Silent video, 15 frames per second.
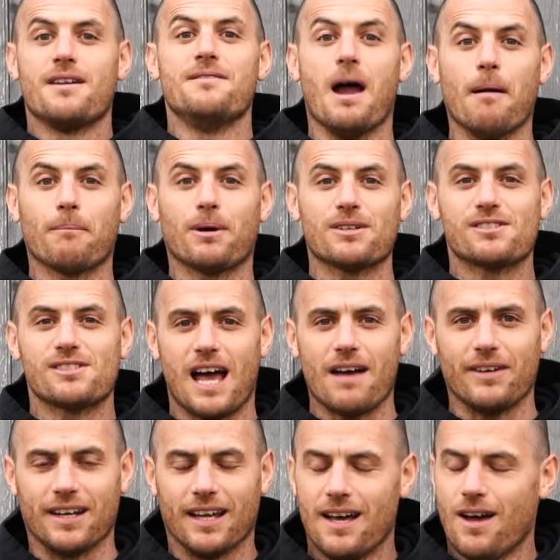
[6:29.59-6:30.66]
Number
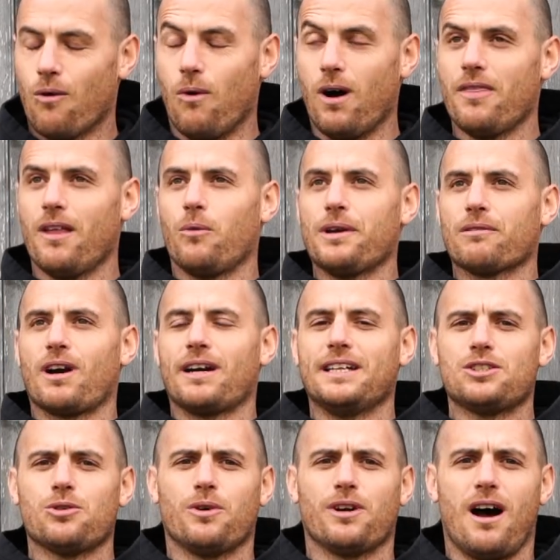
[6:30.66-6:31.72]
seven, one that we run
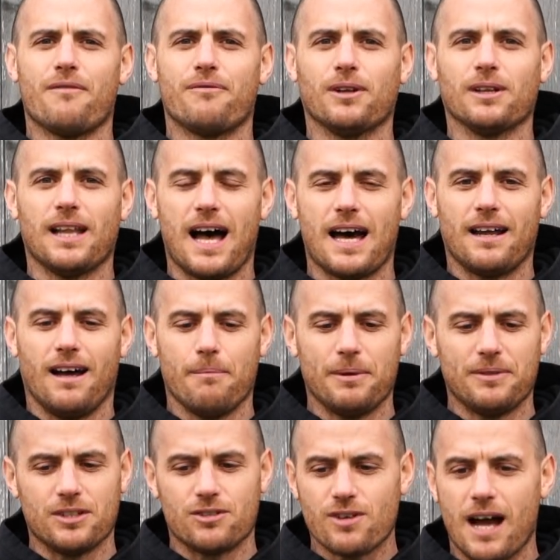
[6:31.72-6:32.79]
into an awful lot up
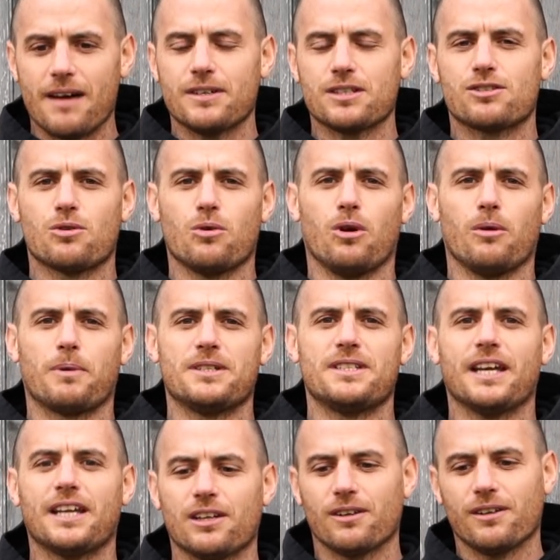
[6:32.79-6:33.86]
at the driving school,
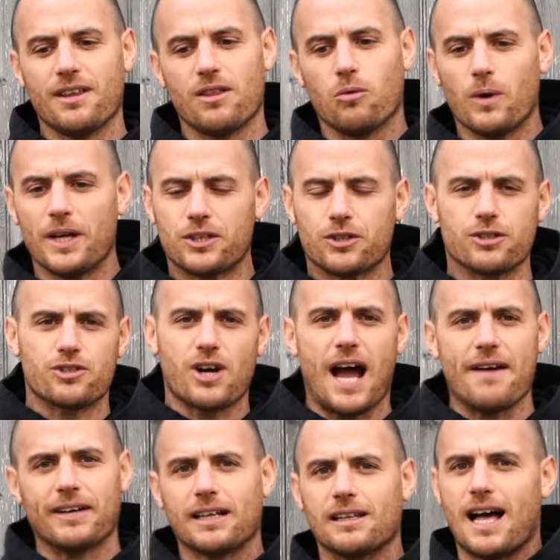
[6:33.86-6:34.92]
particularly the winter
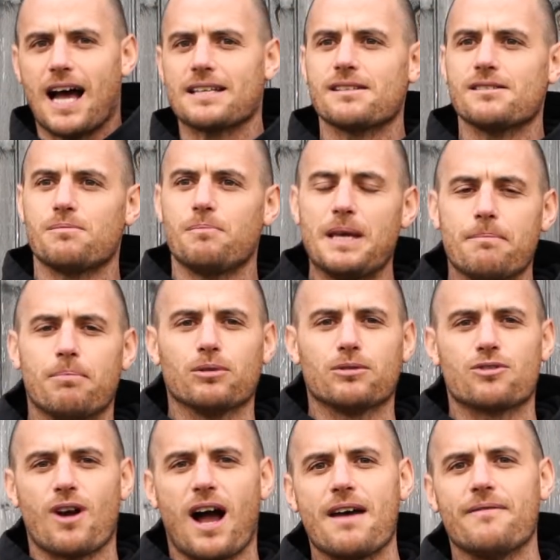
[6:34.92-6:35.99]
driving classes, people
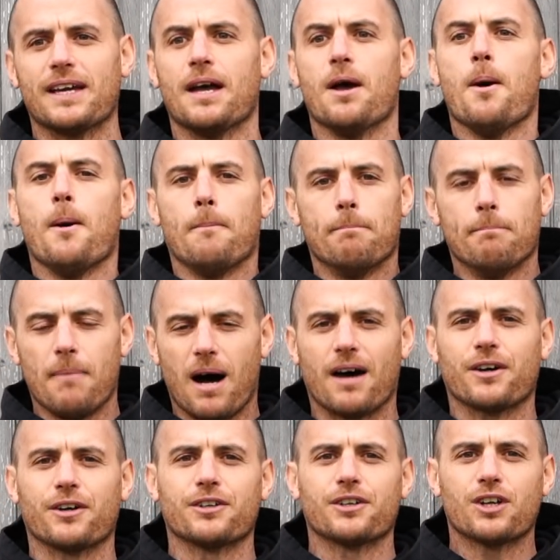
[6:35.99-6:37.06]
driving
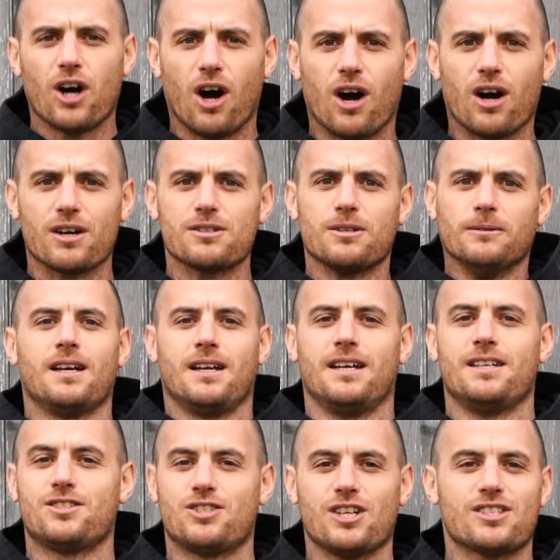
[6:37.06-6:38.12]
modern cars,
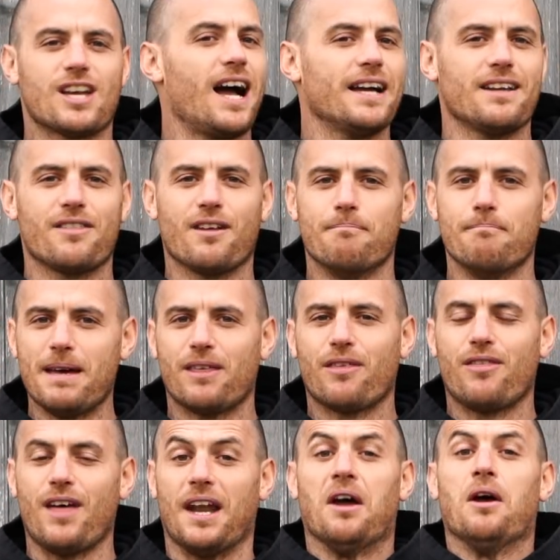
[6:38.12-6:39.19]
is just kind of the myth
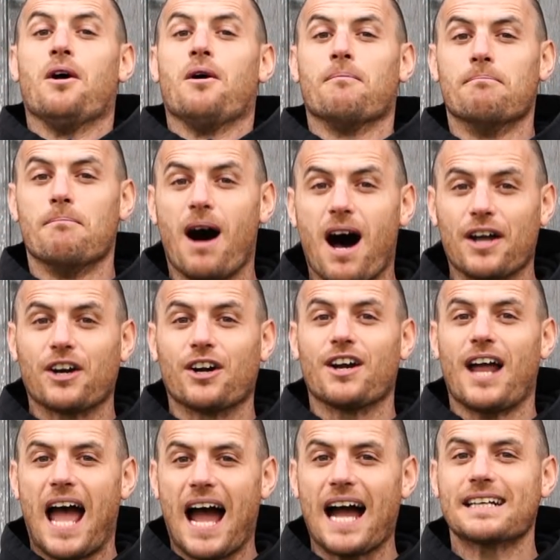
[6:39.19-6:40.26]
that modern
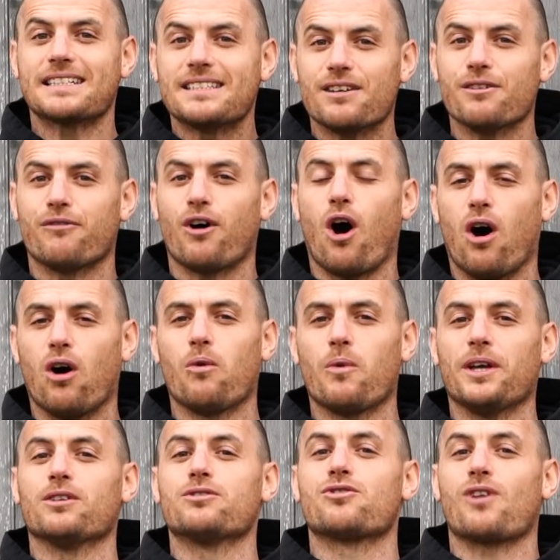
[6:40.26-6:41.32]
active
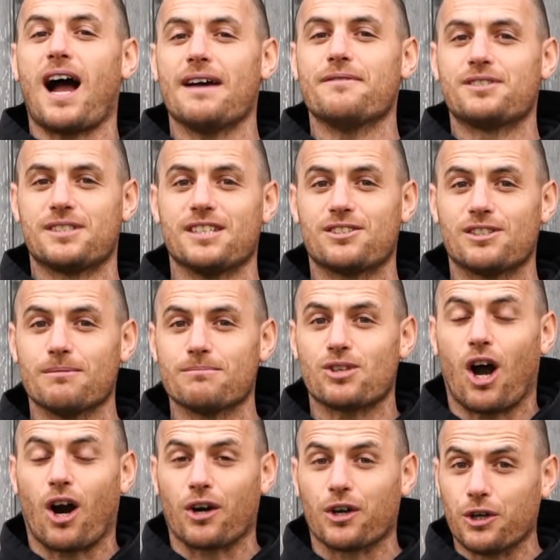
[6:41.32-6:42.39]
all-wheel drive systems
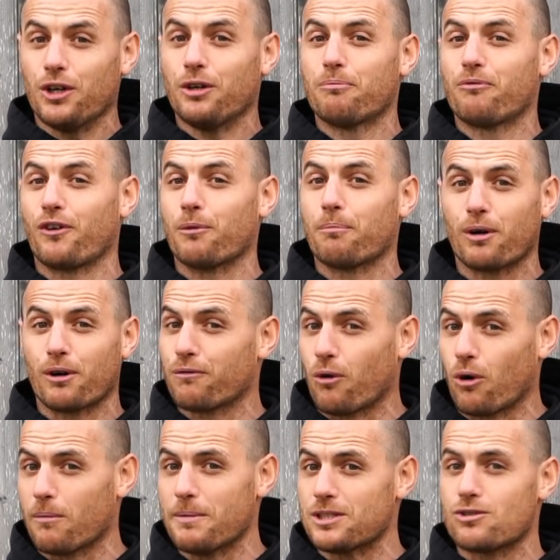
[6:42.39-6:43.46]
are good for
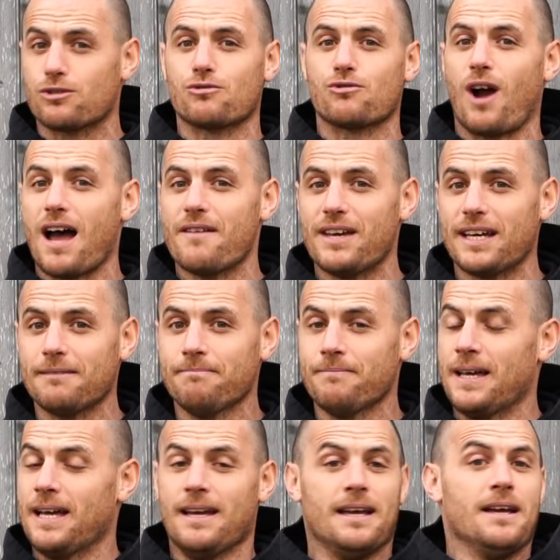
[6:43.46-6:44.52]
performance driving.
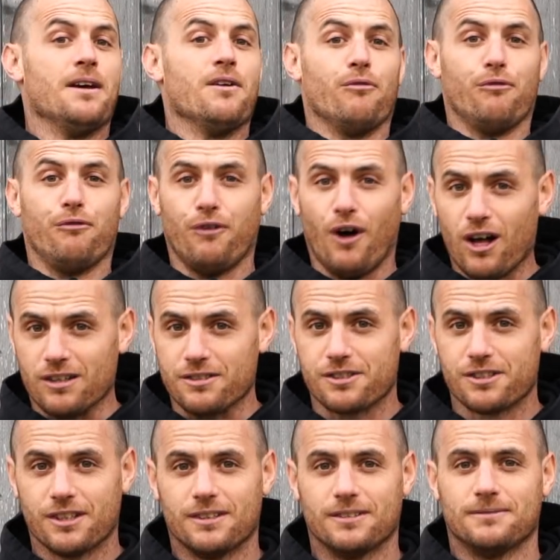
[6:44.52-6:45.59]

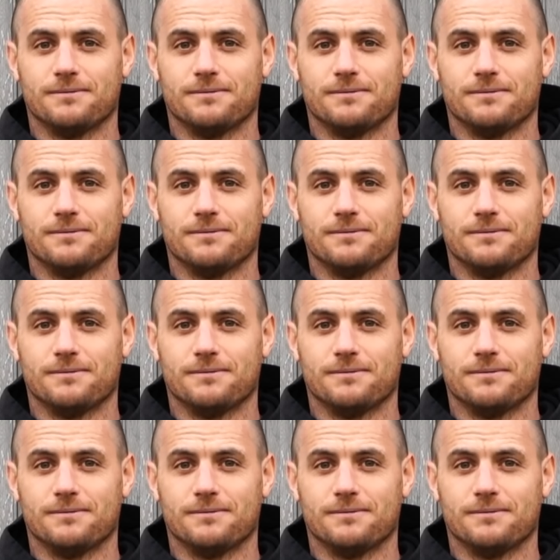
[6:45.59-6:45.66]
False.